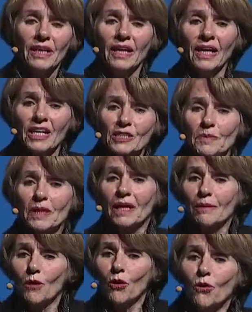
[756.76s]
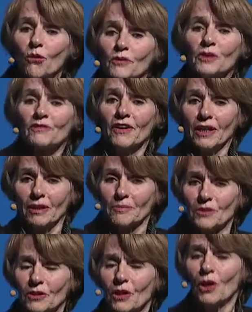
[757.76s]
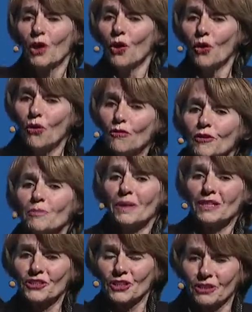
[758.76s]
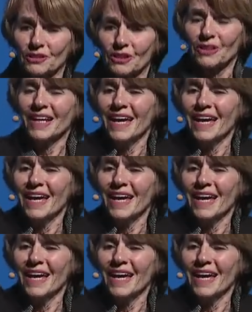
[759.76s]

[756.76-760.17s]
has become overdeveloped, over-muscular,